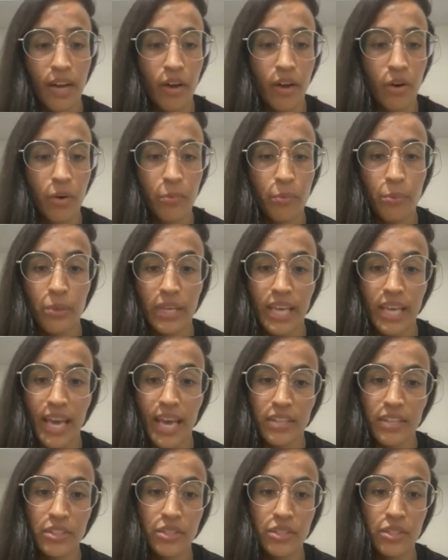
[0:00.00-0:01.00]
I hope we
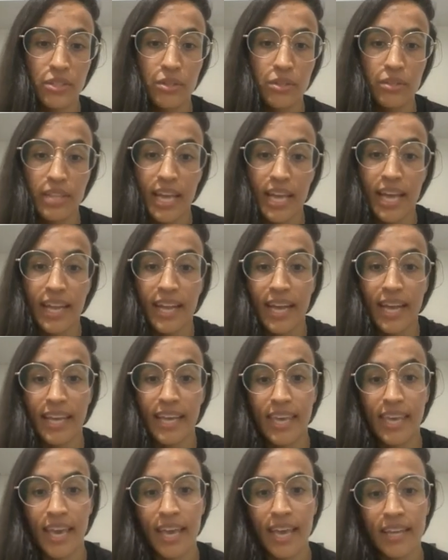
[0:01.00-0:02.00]
get to do that
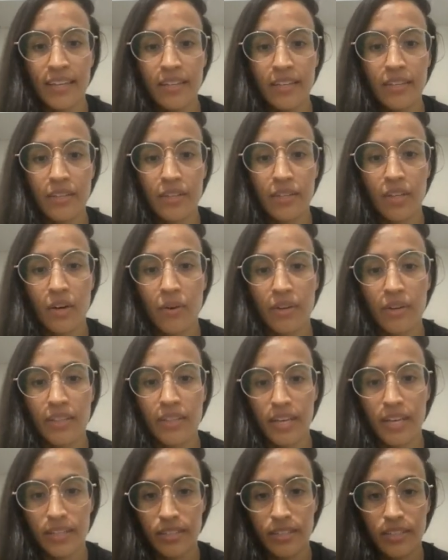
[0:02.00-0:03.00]
again,
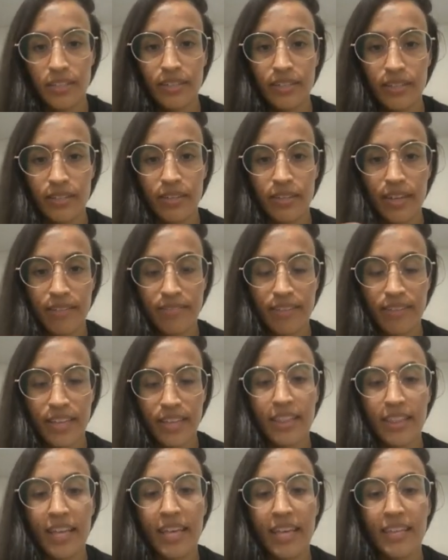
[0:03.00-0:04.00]
another
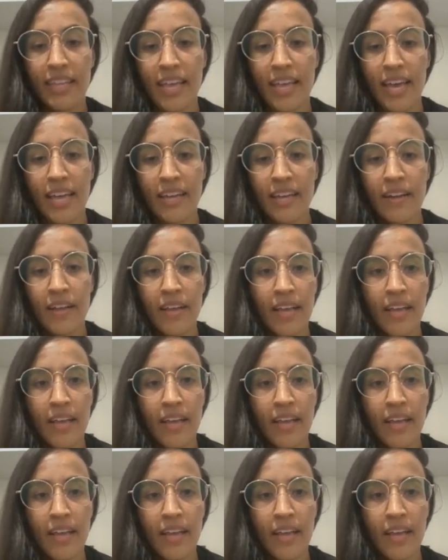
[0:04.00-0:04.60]
event like that.